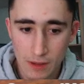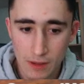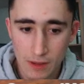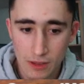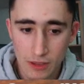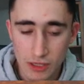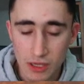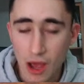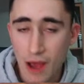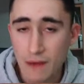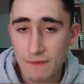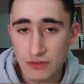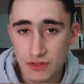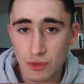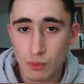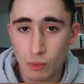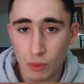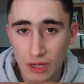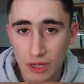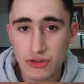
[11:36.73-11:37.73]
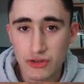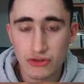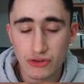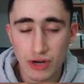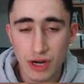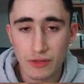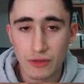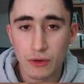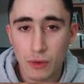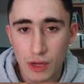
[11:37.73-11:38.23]
He obviously wanted to
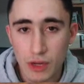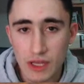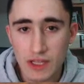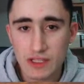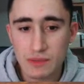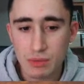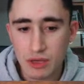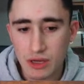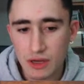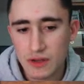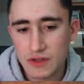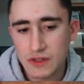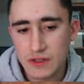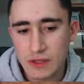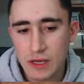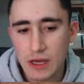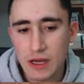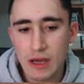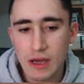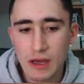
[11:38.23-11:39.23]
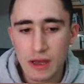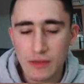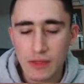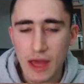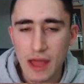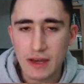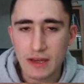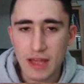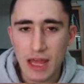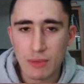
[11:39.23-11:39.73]
trade the queens because the
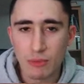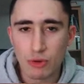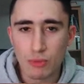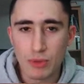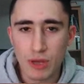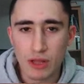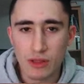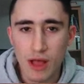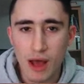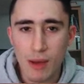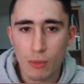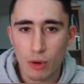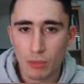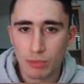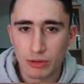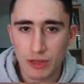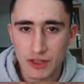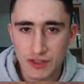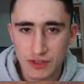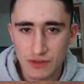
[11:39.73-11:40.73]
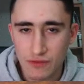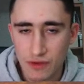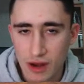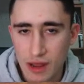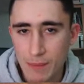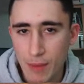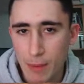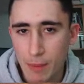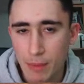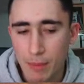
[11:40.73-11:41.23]
endgame will be a lot more pleasant for him
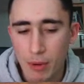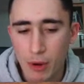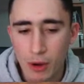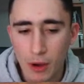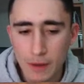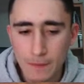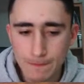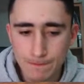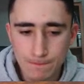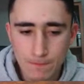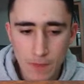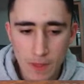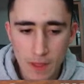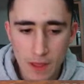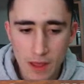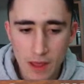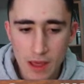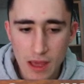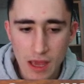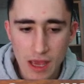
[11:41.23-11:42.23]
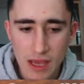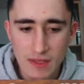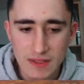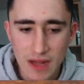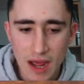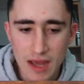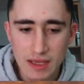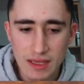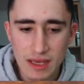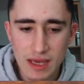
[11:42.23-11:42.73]
up a pawn. And
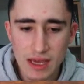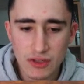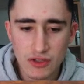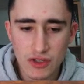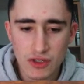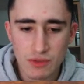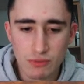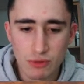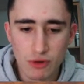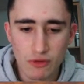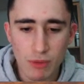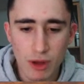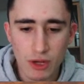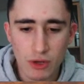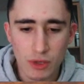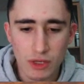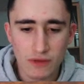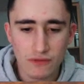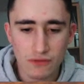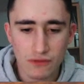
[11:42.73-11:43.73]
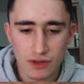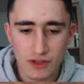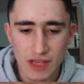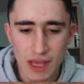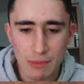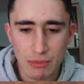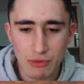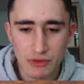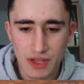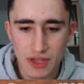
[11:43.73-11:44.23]
I can't just move my queen, for
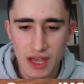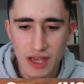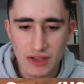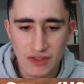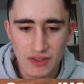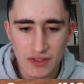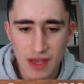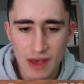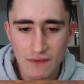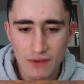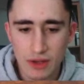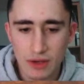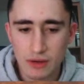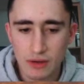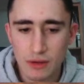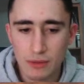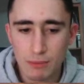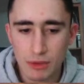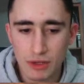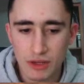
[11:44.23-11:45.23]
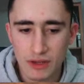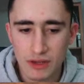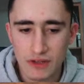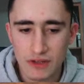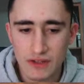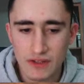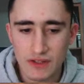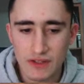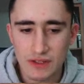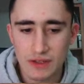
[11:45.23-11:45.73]
example, to a7
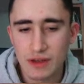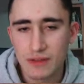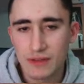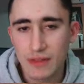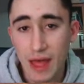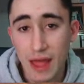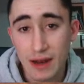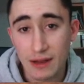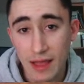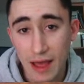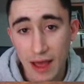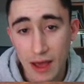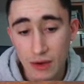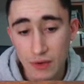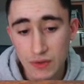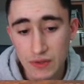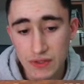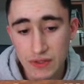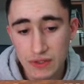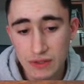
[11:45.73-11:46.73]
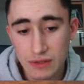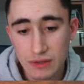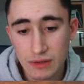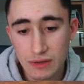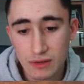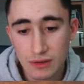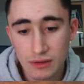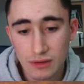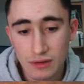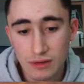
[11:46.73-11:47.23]
because that allows
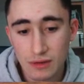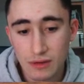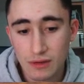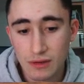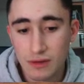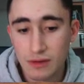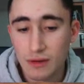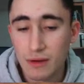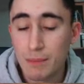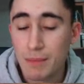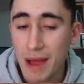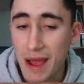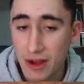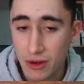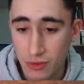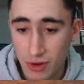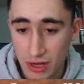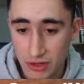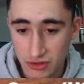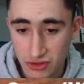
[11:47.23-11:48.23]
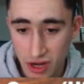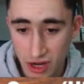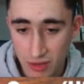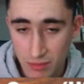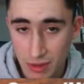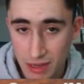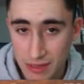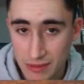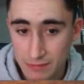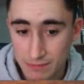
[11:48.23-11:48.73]
back rank
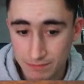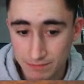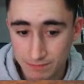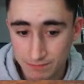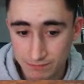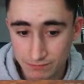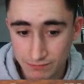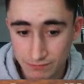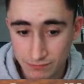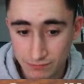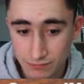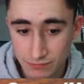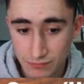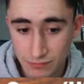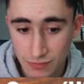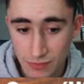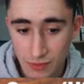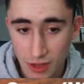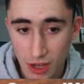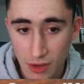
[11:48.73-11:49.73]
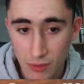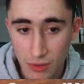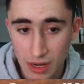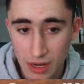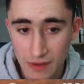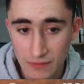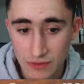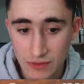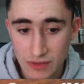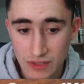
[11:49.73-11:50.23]
checkmate. I would have
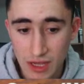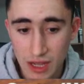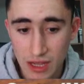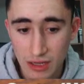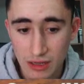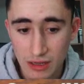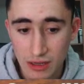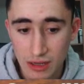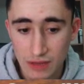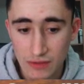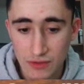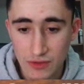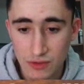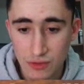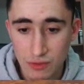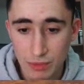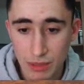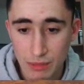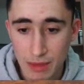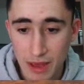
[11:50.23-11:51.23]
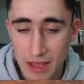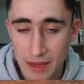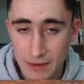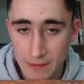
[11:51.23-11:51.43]
to take, and this would be mate.